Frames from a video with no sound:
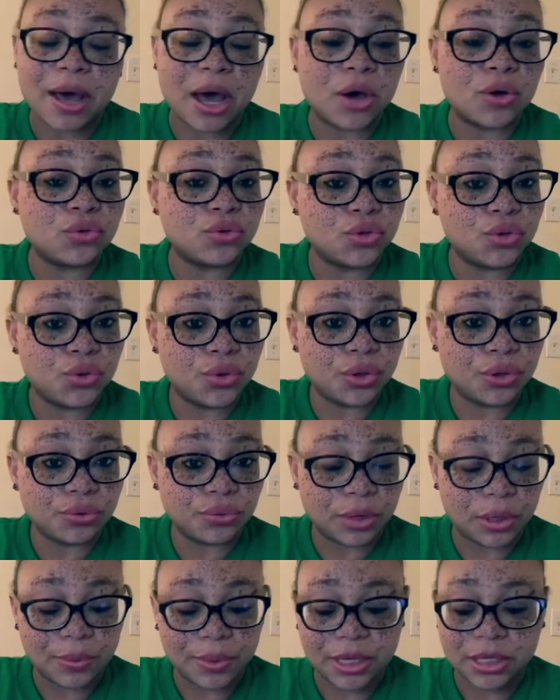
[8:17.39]
out 2 to
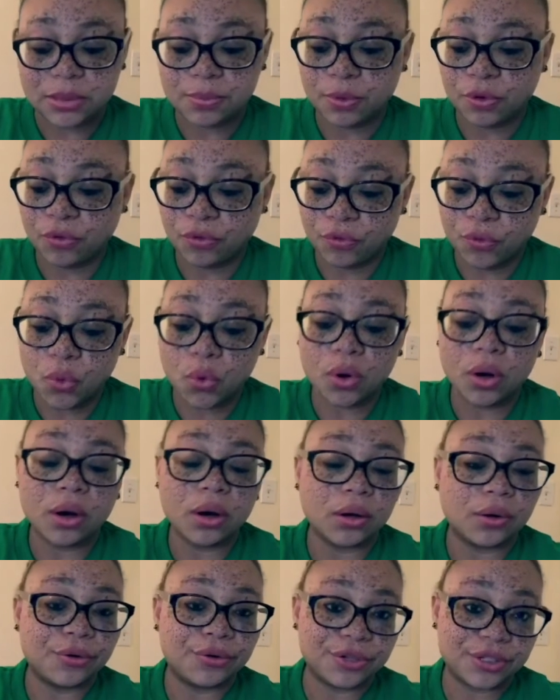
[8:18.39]
3 weeks
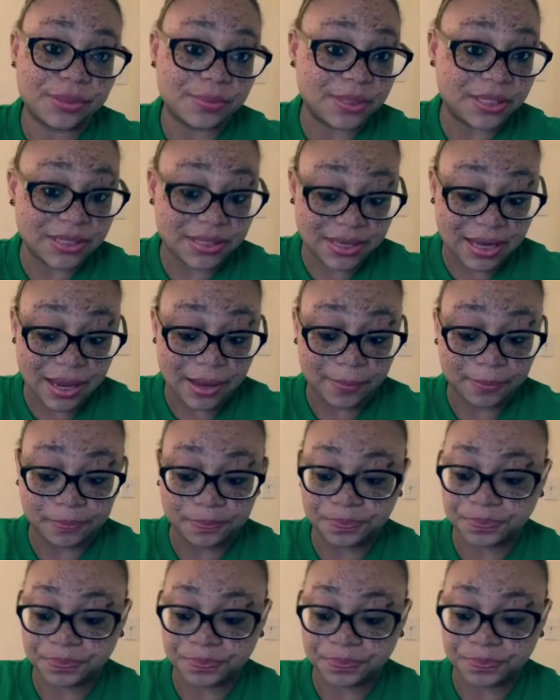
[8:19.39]
before Christmas Day.